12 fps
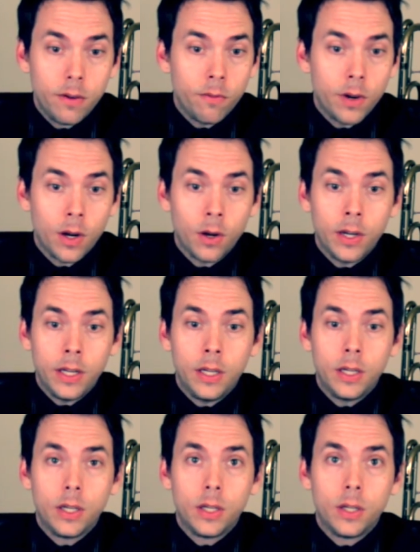very
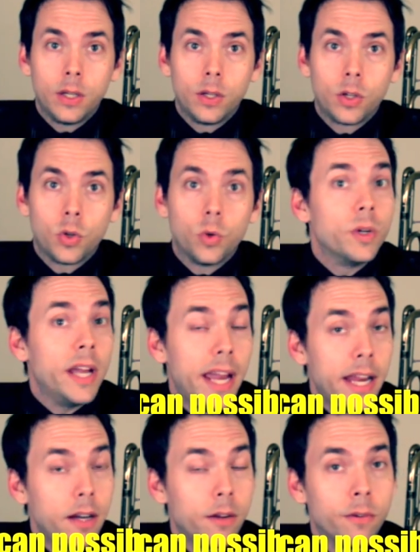
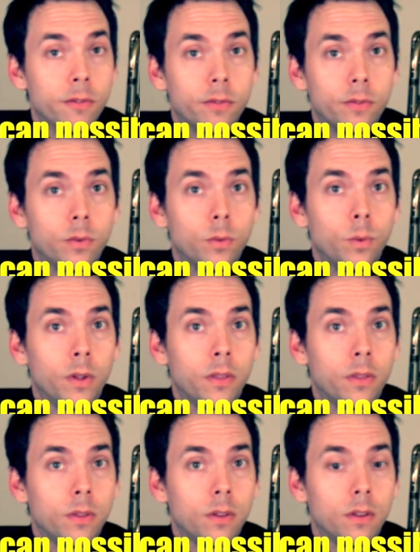creative with